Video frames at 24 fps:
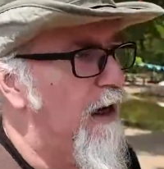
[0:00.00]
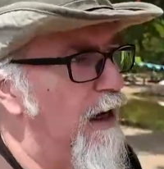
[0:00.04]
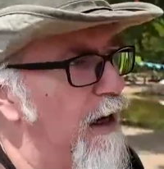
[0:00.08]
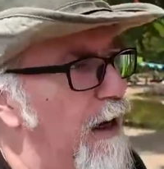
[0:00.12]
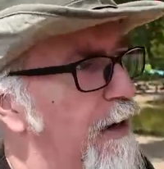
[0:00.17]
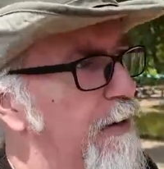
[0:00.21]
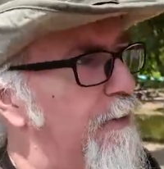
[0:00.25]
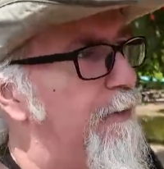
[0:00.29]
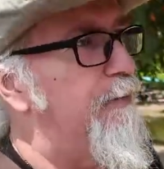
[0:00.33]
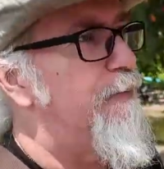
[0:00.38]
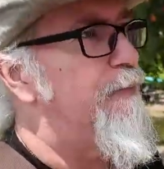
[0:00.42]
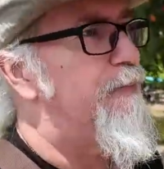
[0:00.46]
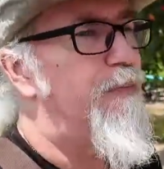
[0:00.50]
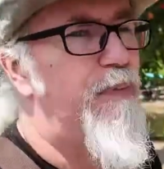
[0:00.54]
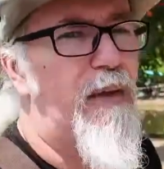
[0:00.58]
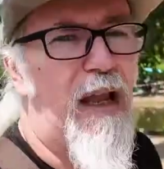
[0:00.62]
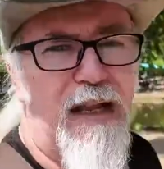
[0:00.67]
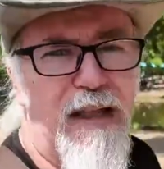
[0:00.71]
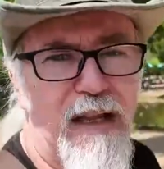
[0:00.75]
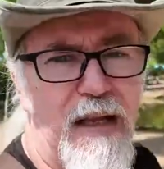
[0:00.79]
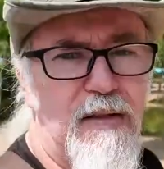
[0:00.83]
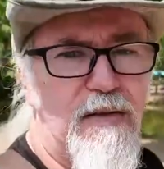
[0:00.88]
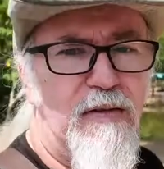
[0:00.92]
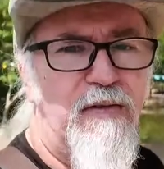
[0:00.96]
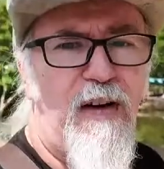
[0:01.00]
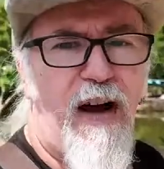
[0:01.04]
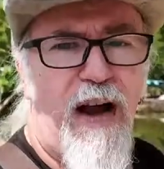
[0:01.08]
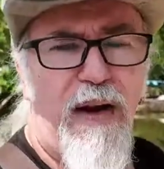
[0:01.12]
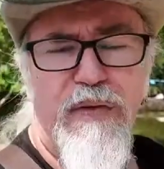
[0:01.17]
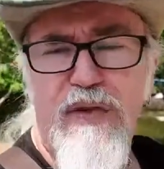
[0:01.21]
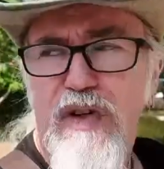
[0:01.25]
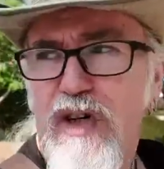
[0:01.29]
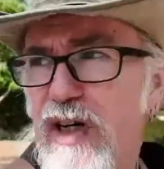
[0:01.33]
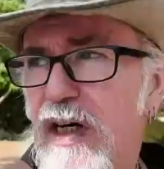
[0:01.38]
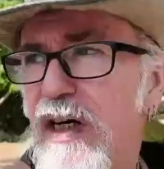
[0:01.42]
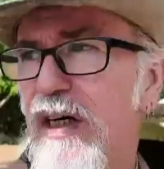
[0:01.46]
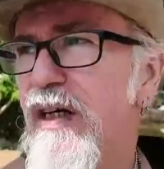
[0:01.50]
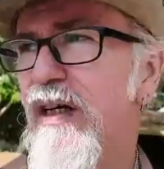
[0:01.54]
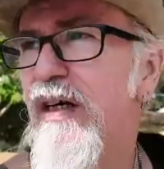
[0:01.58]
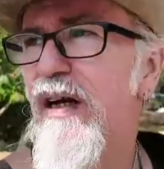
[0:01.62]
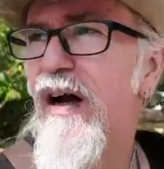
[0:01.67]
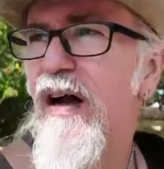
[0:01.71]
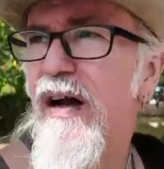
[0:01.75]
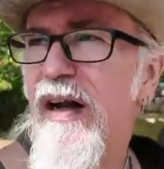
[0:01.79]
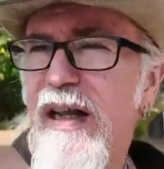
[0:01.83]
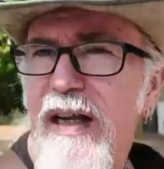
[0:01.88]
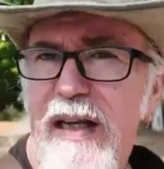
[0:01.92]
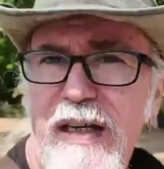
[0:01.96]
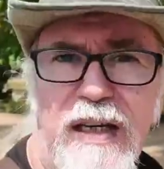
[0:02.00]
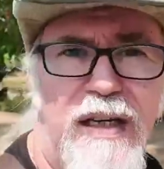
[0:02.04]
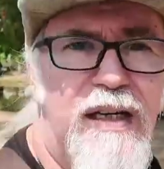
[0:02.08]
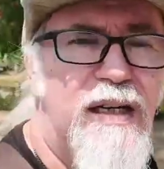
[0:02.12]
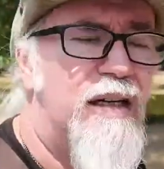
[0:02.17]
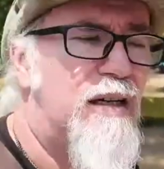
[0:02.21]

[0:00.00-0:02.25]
Um, I think the 5G on it